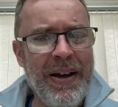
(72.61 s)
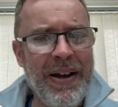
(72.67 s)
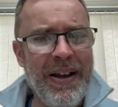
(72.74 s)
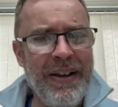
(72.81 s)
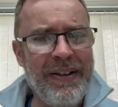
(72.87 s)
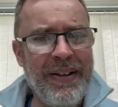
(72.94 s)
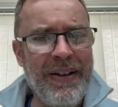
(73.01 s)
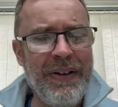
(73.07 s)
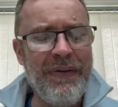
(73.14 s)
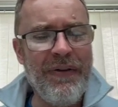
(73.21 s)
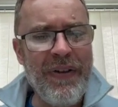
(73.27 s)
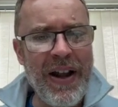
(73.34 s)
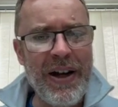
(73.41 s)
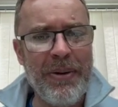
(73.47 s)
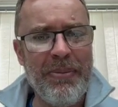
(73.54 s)
is the
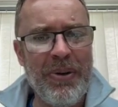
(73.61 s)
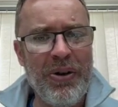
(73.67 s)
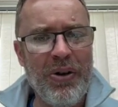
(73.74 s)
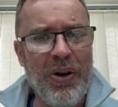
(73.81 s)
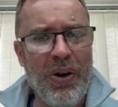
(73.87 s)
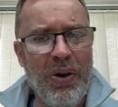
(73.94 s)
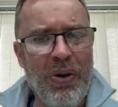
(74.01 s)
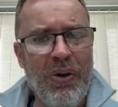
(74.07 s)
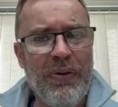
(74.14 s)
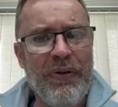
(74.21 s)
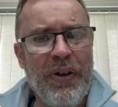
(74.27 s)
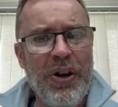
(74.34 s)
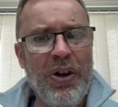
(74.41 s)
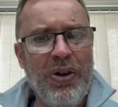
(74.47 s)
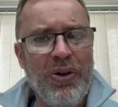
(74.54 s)
development of
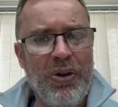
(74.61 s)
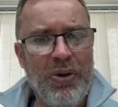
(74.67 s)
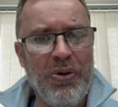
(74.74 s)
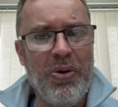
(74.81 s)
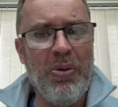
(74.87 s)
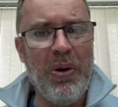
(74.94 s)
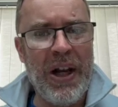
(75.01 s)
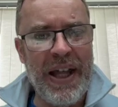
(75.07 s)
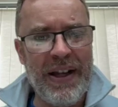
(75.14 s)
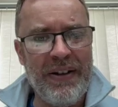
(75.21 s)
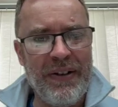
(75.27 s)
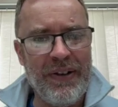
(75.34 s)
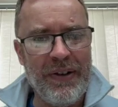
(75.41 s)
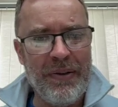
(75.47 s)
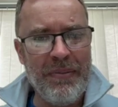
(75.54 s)
Google
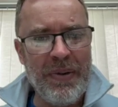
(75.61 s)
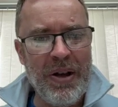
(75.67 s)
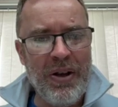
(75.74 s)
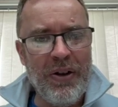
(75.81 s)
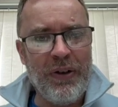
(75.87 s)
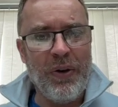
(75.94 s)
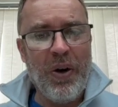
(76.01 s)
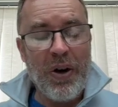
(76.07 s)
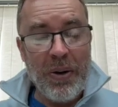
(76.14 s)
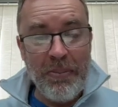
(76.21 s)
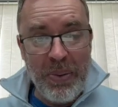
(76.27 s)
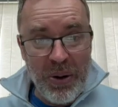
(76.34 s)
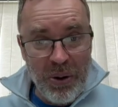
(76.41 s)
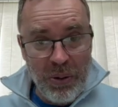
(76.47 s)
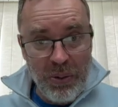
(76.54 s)
Lens. So I can
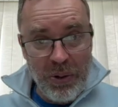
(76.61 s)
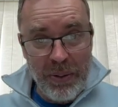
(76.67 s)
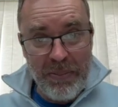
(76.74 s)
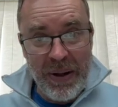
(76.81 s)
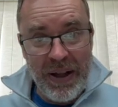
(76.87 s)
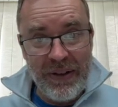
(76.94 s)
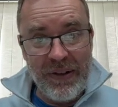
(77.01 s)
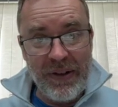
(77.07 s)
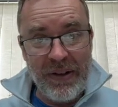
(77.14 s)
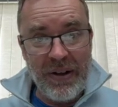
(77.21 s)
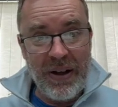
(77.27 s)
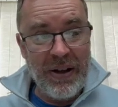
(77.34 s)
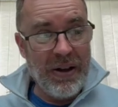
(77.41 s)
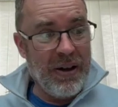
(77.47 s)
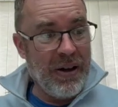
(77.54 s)
put all the bits,
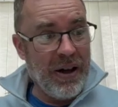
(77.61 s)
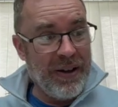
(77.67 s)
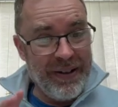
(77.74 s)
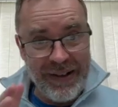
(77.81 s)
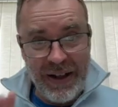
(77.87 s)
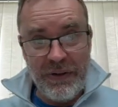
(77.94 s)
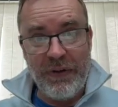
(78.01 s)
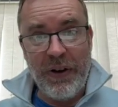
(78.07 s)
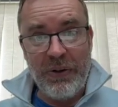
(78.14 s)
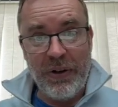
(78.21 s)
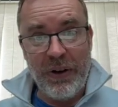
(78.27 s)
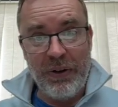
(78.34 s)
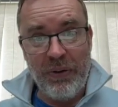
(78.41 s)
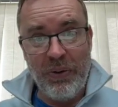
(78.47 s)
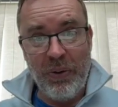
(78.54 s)
I can take
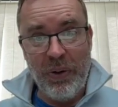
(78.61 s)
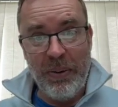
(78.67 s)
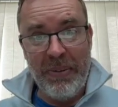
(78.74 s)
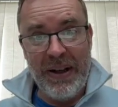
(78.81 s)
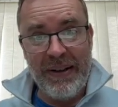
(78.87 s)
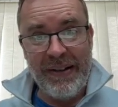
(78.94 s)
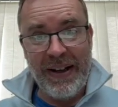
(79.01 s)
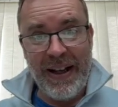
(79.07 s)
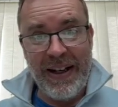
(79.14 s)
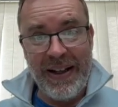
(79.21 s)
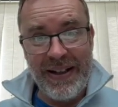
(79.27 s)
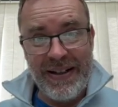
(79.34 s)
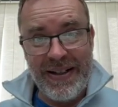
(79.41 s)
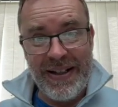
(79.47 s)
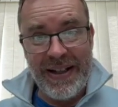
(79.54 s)
photos of all the bits, and it
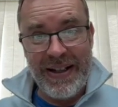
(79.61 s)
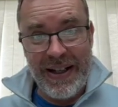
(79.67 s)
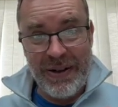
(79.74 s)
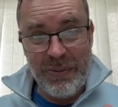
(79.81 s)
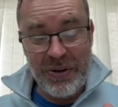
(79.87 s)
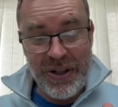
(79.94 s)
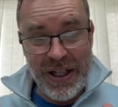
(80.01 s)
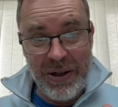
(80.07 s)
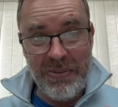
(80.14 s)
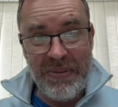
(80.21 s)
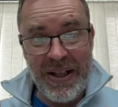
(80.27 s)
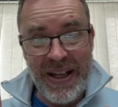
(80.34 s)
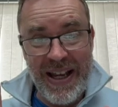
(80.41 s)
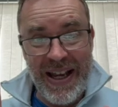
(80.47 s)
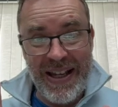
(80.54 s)
will tell
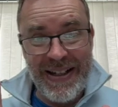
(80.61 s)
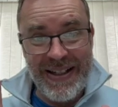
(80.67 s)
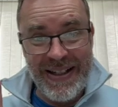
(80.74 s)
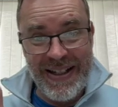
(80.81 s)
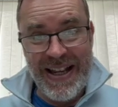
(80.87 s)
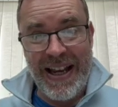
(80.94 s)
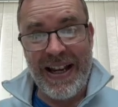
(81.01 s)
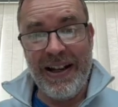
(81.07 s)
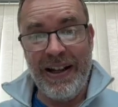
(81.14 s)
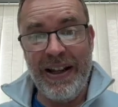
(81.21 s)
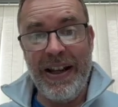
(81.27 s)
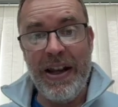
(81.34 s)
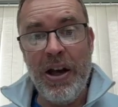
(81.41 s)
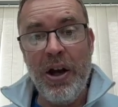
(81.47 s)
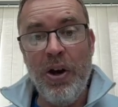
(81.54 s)
me
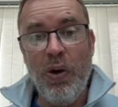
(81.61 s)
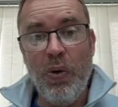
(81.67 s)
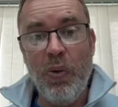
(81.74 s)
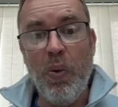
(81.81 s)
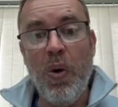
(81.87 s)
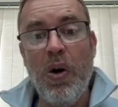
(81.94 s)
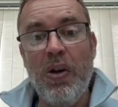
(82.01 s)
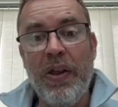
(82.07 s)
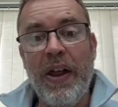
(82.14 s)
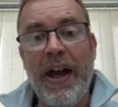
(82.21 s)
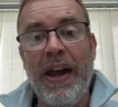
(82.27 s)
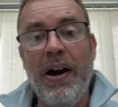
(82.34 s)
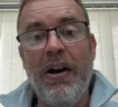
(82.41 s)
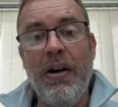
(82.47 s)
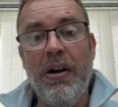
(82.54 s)
exactly what they
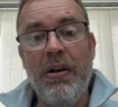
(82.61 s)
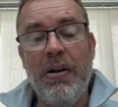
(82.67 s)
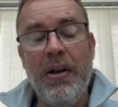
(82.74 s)
are.